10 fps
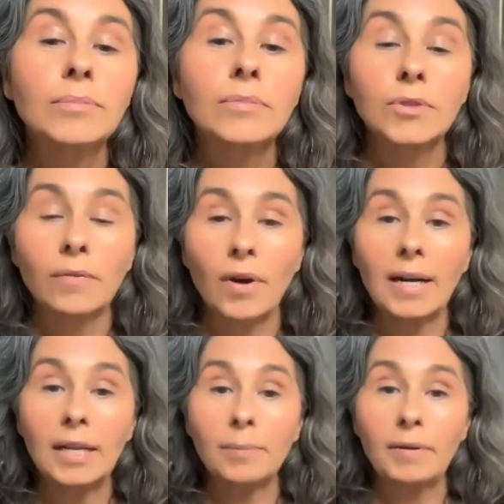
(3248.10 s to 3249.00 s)
So I've got a
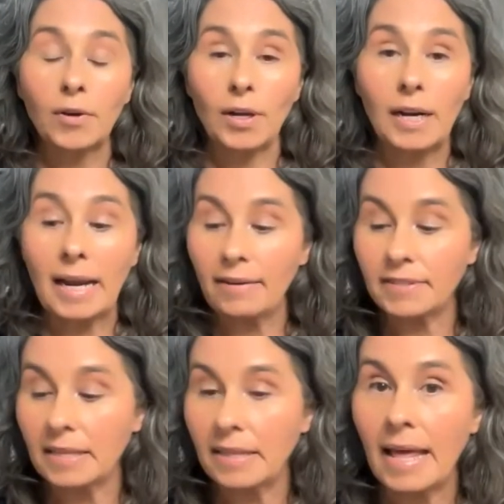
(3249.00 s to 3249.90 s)
little bit of colour left
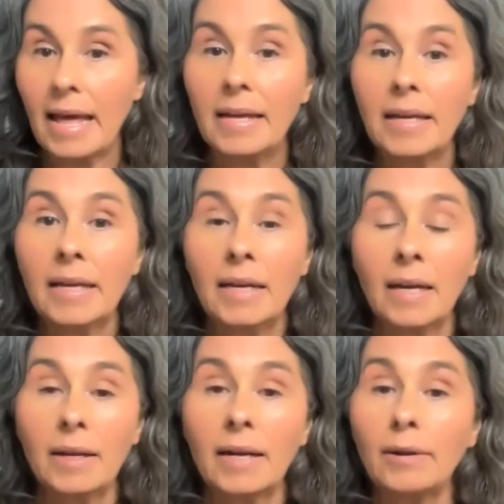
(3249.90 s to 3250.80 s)
in there.
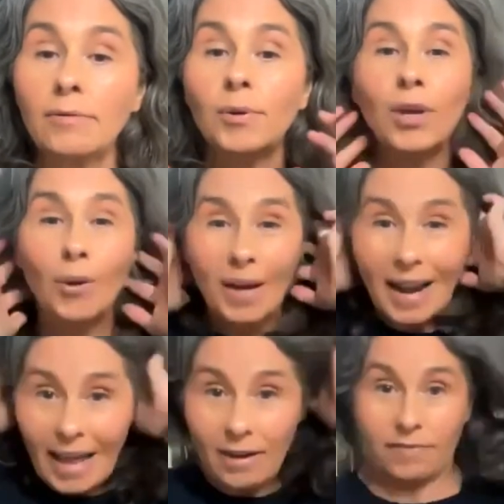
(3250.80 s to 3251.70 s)
Now, if you were going
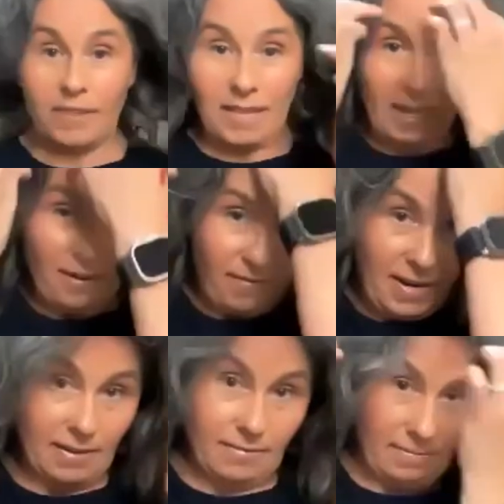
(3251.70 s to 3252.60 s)
out for the
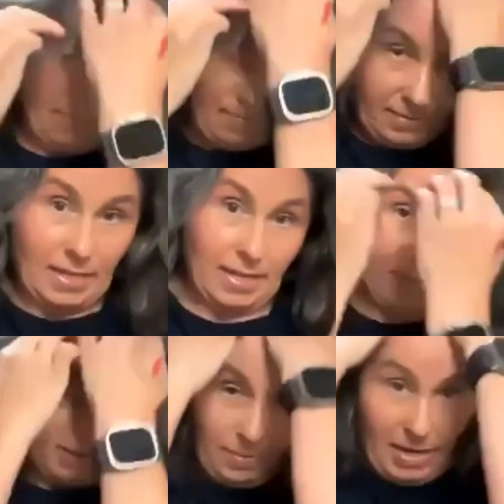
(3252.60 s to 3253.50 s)
evening,
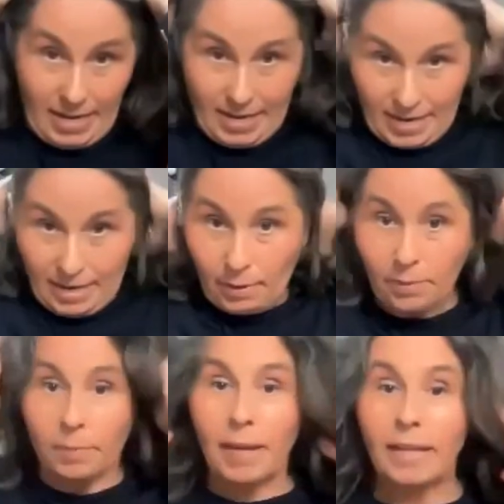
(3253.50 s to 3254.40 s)
do my hair,
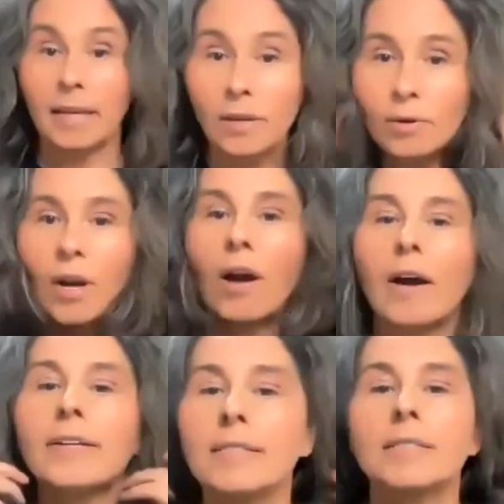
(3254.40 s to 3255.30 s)
probably make it look
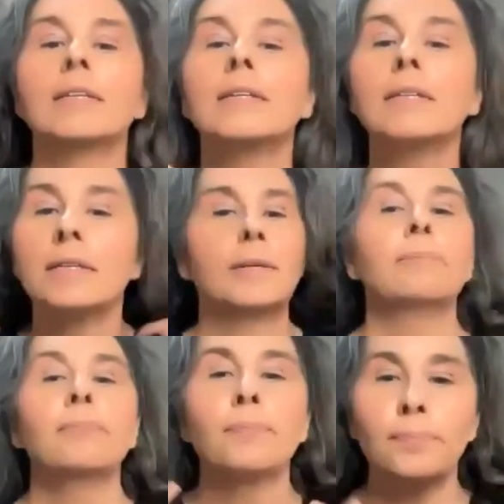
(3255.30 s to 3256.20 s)
nice.
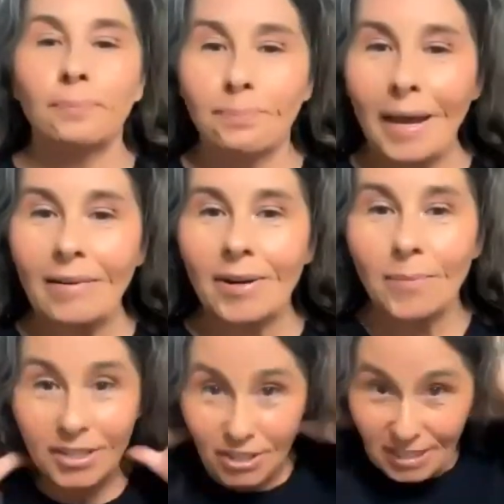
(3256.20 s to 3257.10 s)
Bearing in
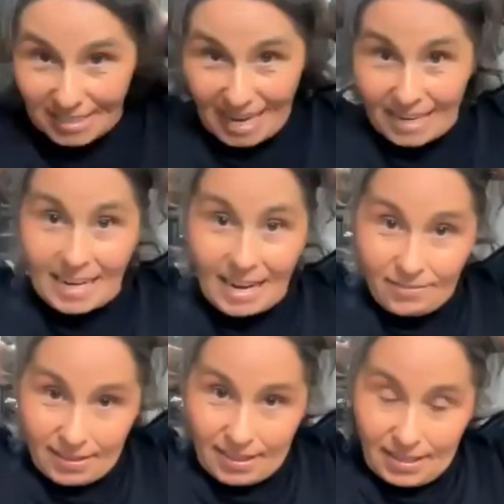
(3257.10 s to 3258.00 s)
mind your tan and
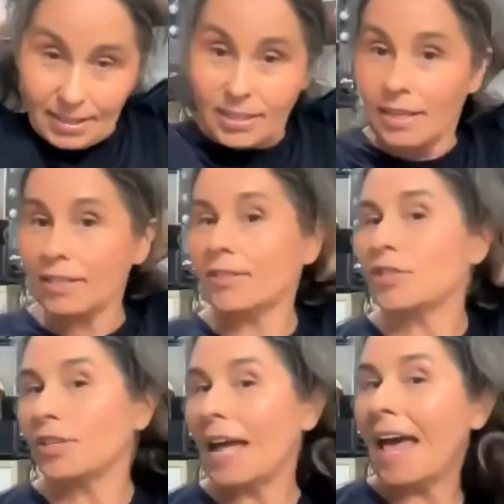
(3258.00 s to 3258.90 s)
everything, and you do
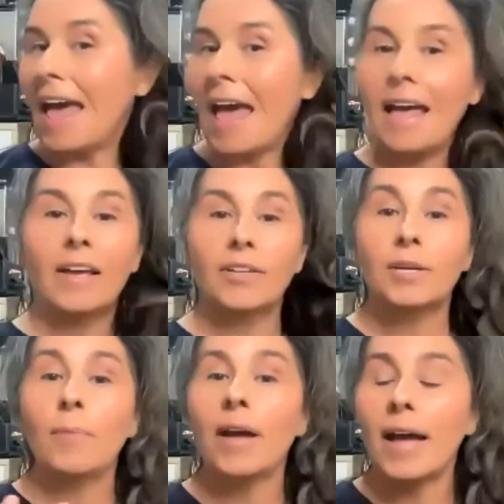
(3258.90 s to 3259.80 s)
your hair, you
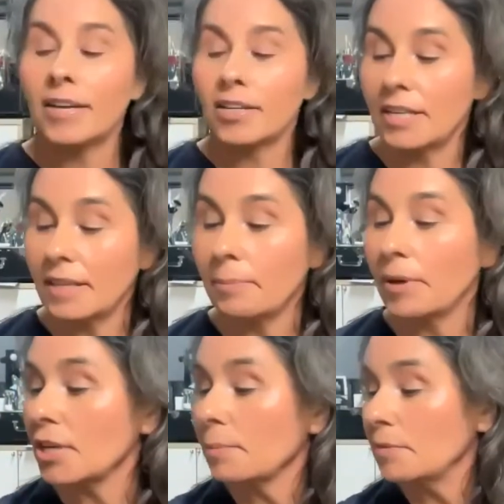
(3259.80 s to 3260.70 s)
might actually think by the
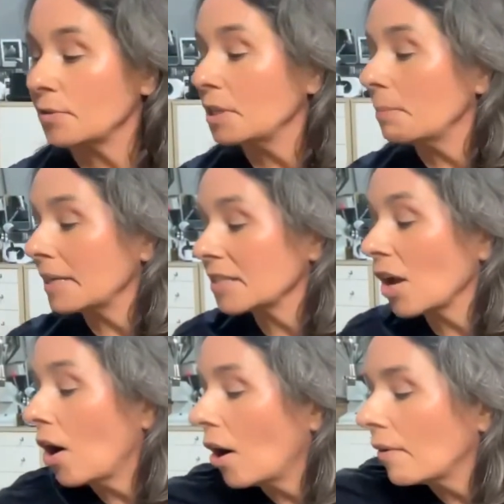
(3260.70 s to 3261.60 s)
time you've done your
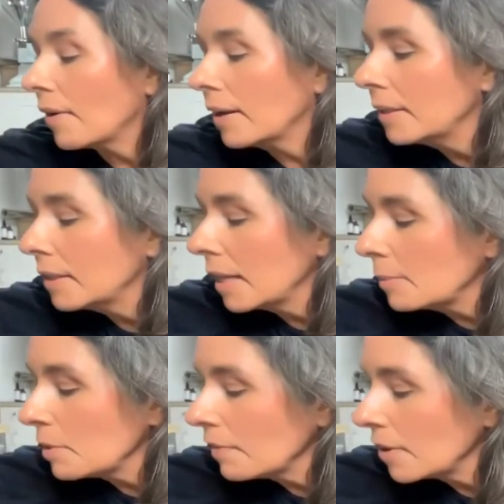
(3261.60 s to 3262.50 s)
mascara,
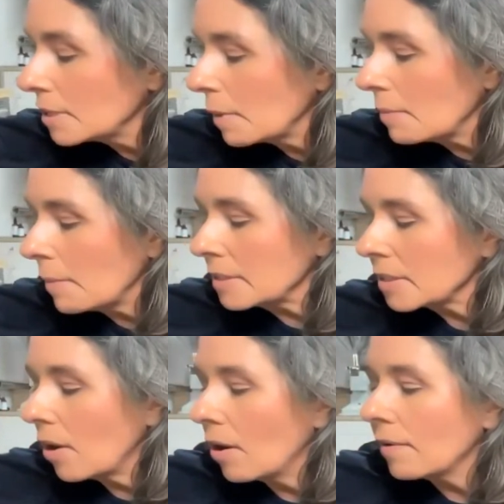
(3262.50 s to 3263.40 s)
you find a bit of
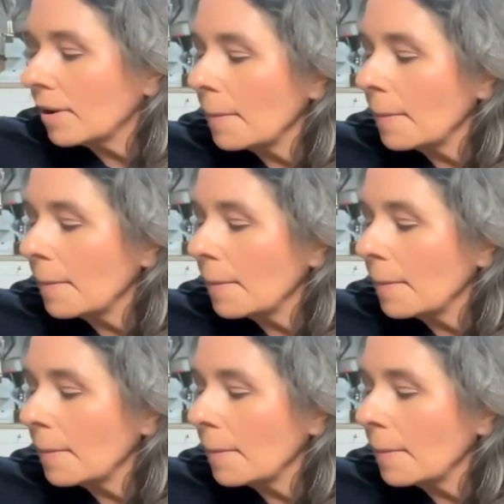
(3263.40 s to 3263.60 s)
mascara.